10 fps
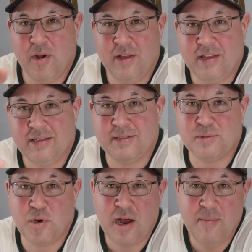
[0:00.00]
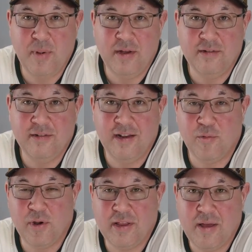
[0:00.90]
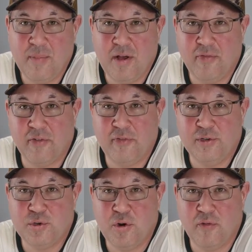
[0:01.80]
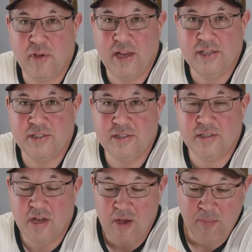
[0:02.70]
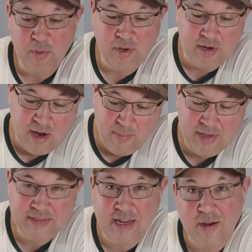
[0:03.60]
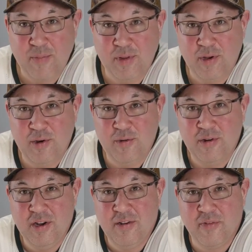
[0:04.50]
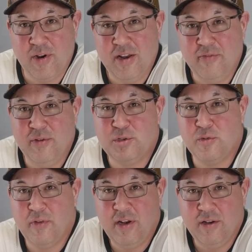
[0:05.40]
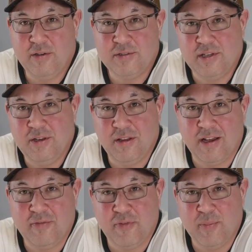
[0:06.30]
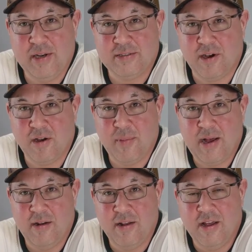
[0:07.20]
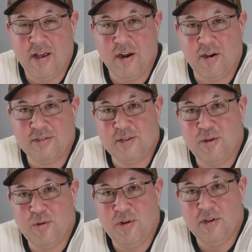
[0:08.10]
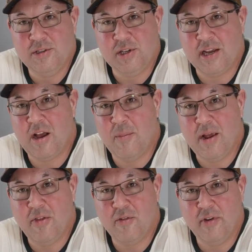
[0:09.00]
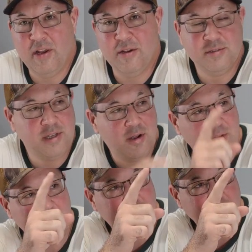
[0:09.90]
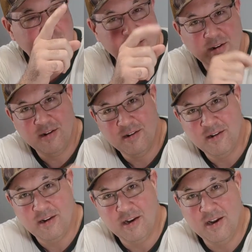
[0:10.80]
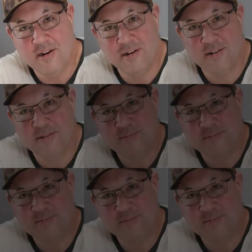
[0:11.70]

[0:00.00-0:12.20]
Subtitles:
hit that subscribe button and ring that bell for future notifications. Put a comment down below for any future videos that you'd like for me to talk about. And also check out my other videos that I'll link here and here.